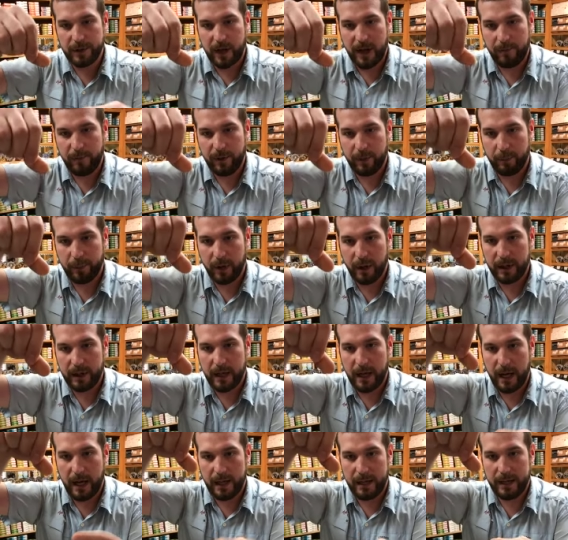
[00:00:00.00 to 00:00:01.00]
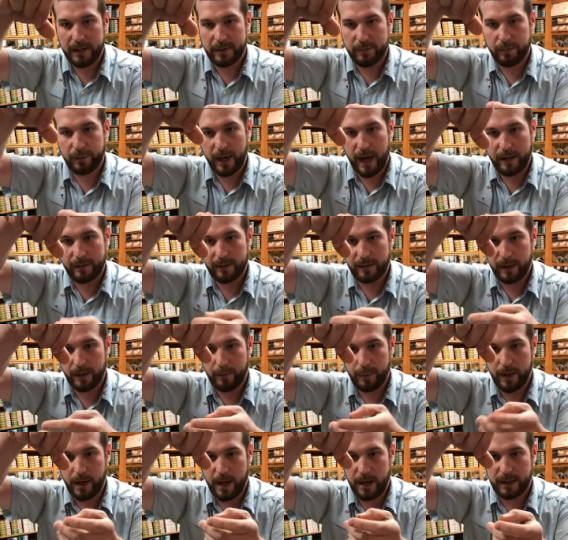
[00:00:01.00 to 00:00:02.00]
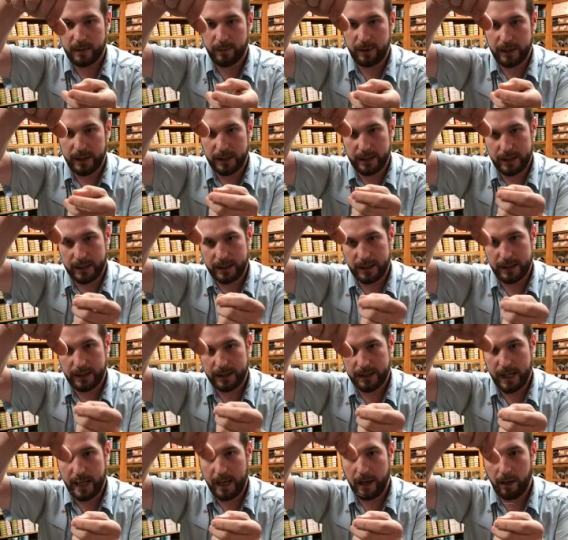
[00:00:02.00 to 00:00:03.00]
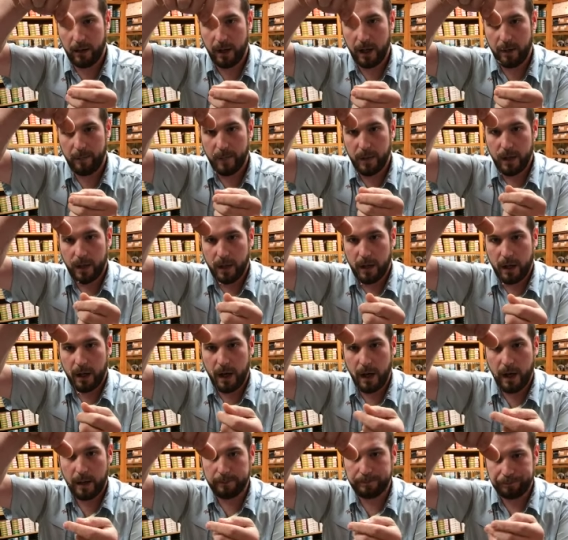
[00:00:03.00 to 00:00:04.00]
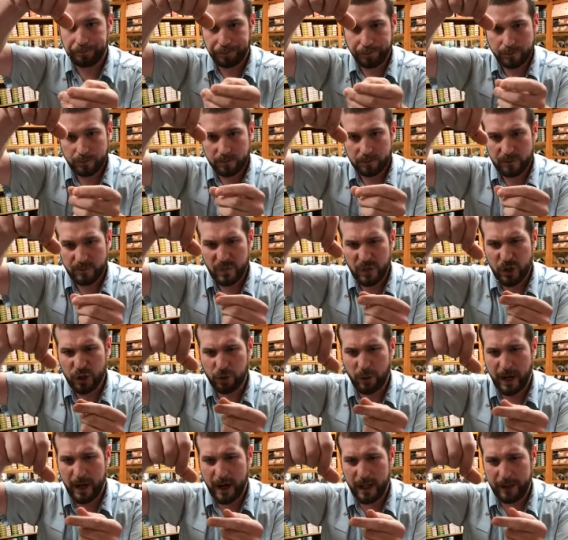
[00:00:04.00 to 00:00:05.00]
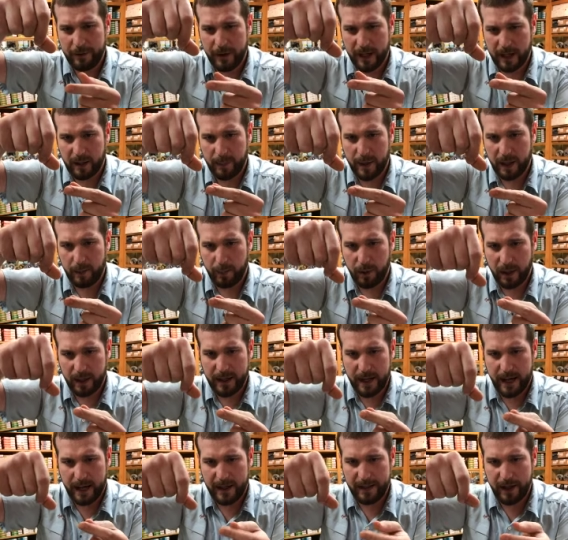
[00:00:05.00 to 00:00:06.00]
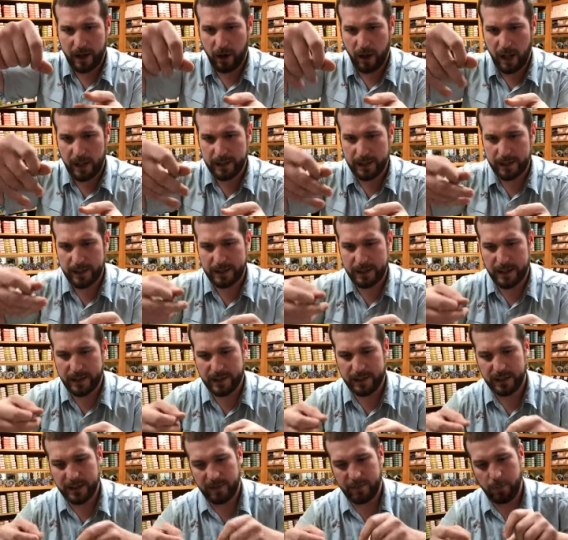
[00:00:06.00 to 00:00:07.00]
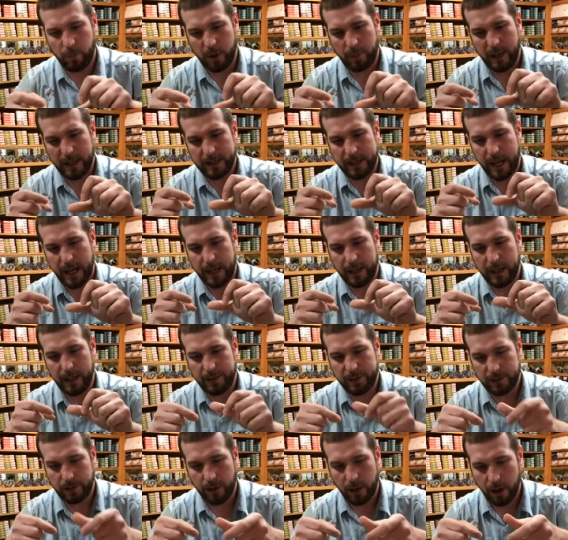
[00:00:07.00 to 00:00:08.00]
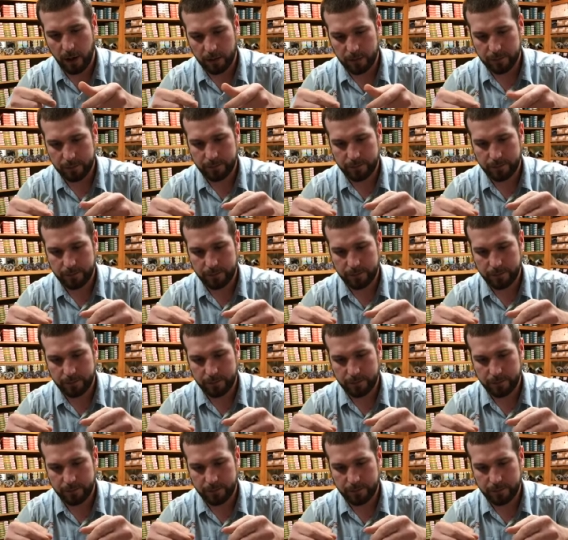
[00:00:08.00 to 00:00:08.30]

off with a blood knot is practically impossible to get this thing to tangle up. Um, so I highly recommend a blood knot. And then all I did is I just left one of my tag ends long.